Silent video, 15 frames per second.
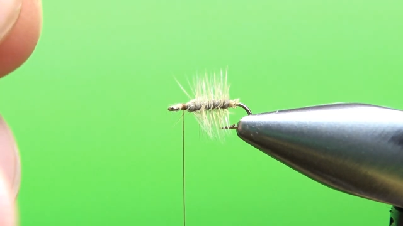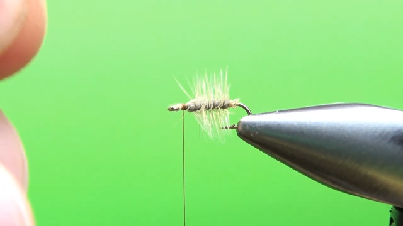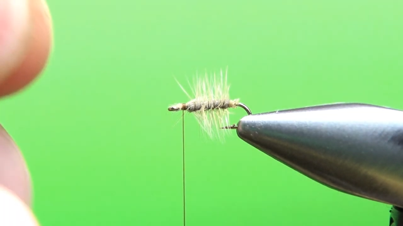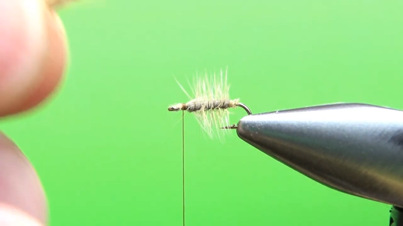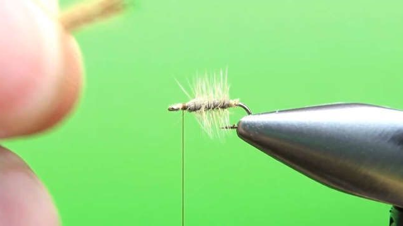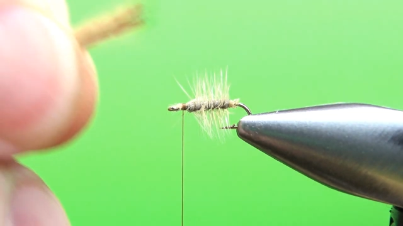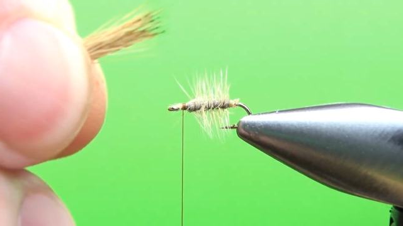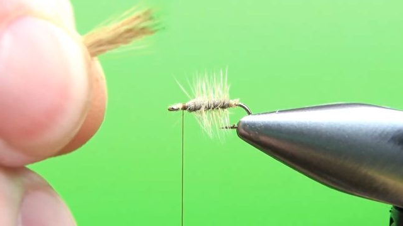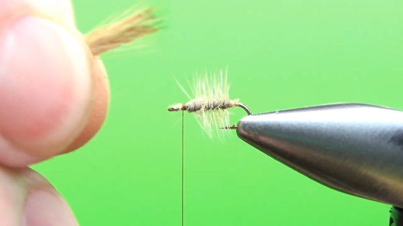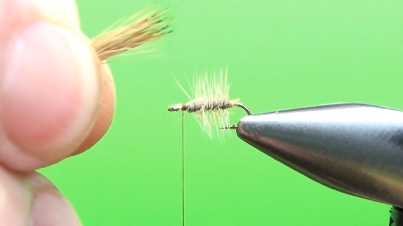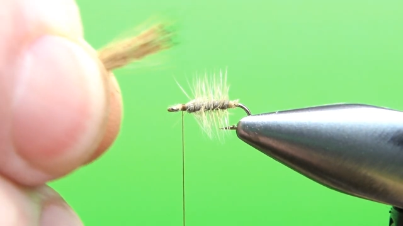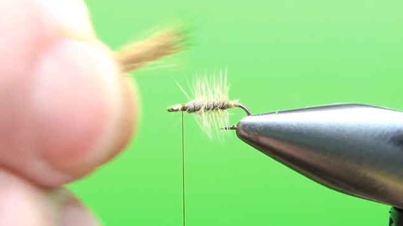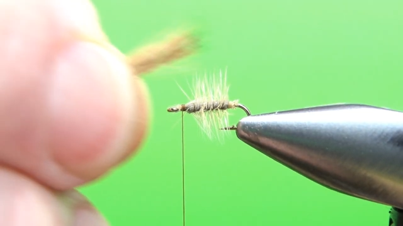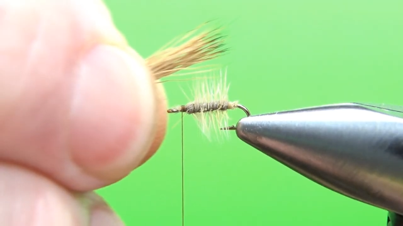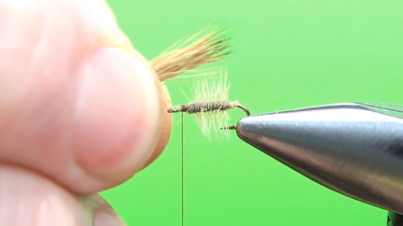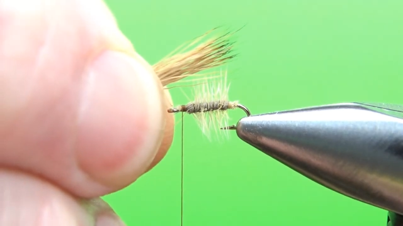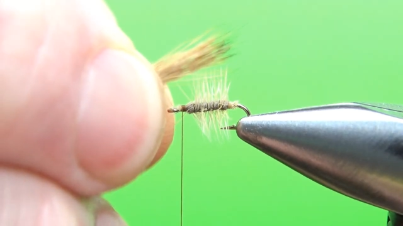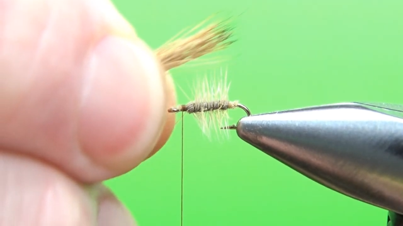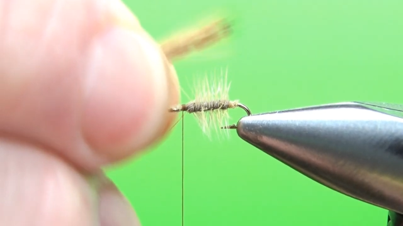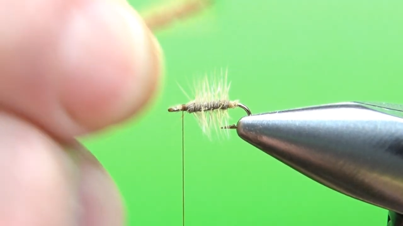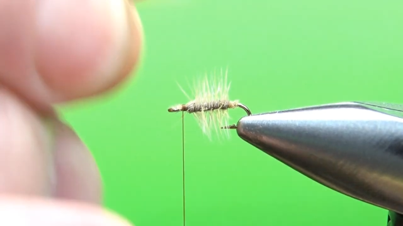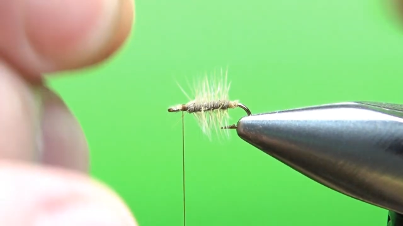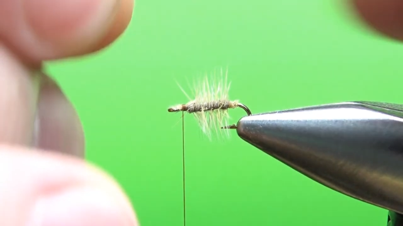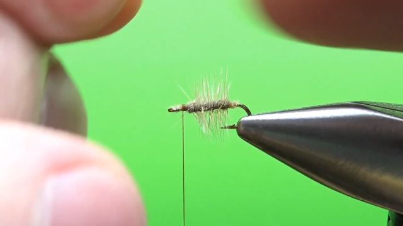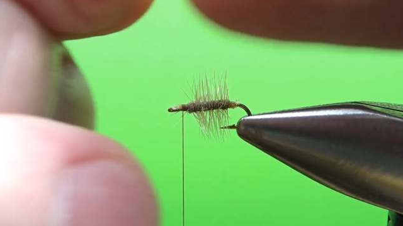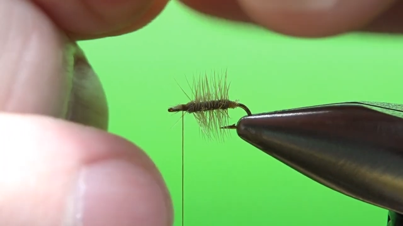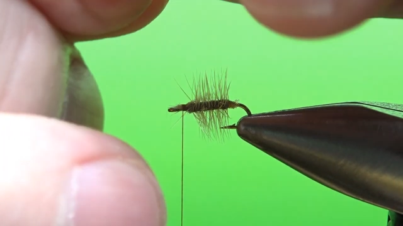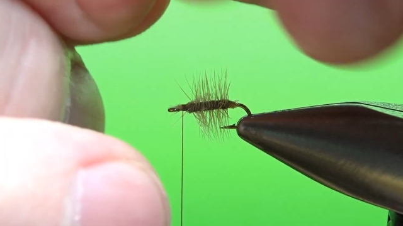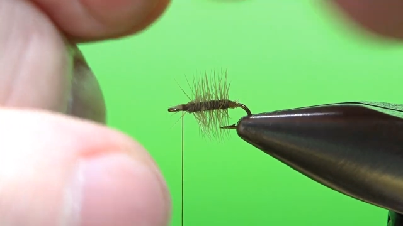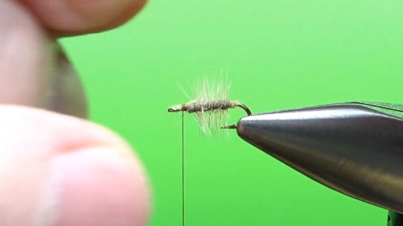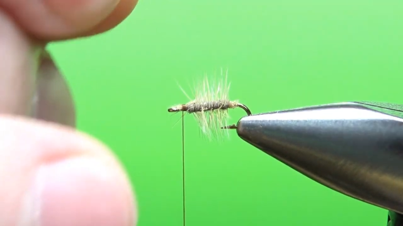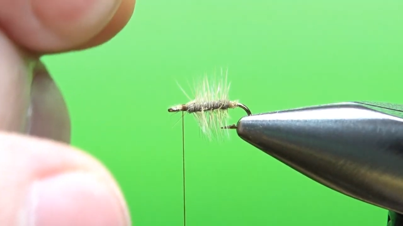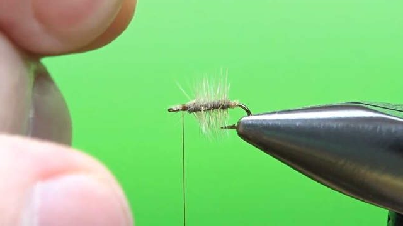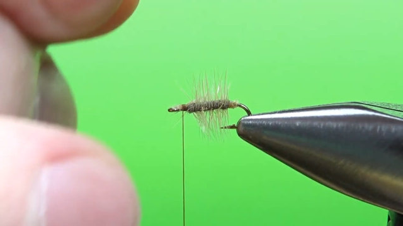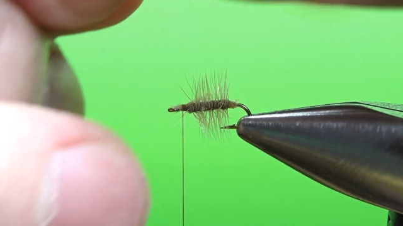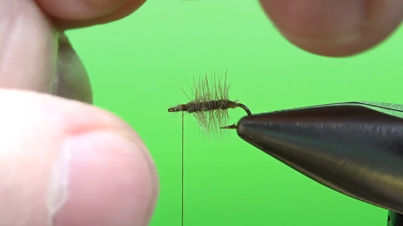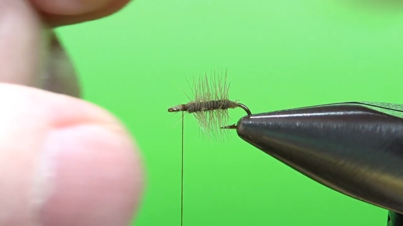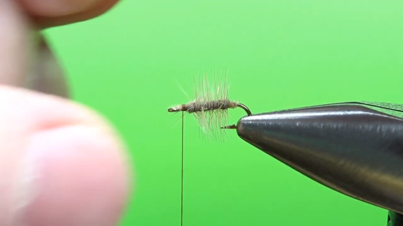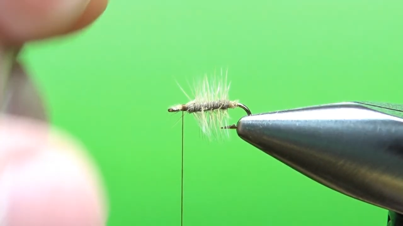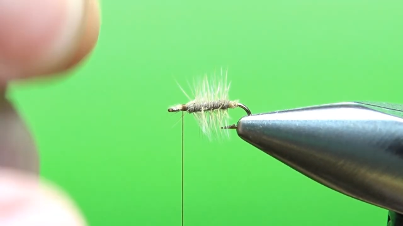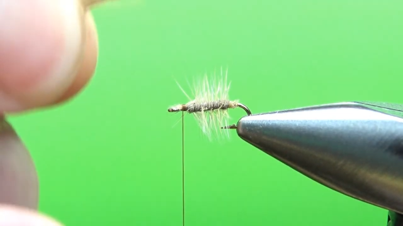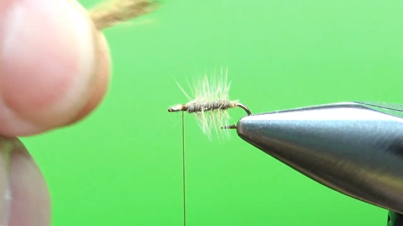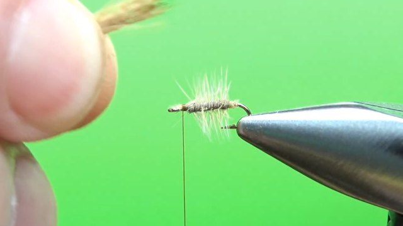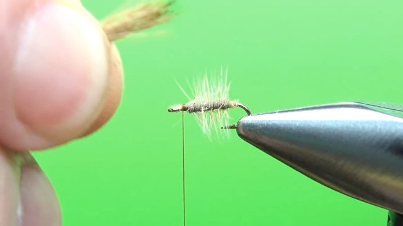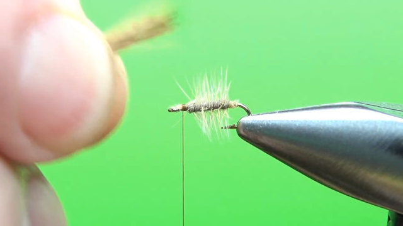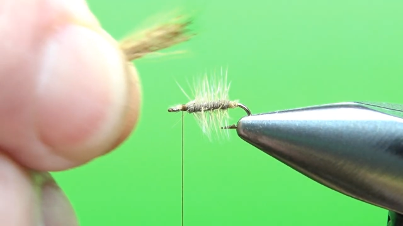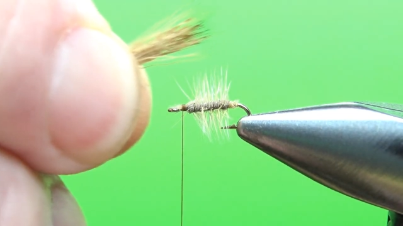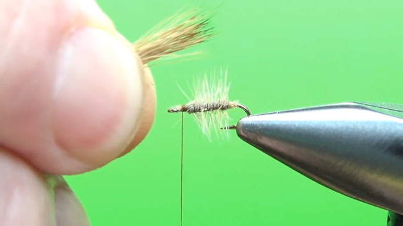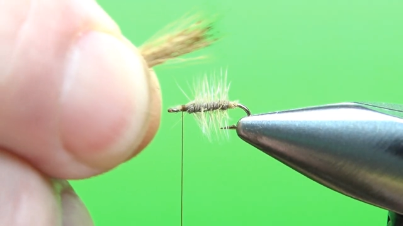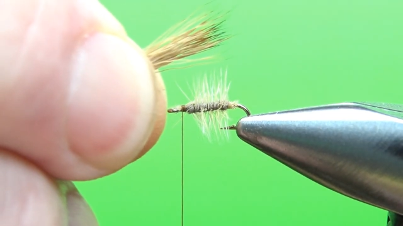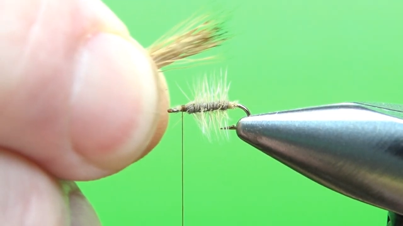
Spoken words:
[unreadable: no face in view]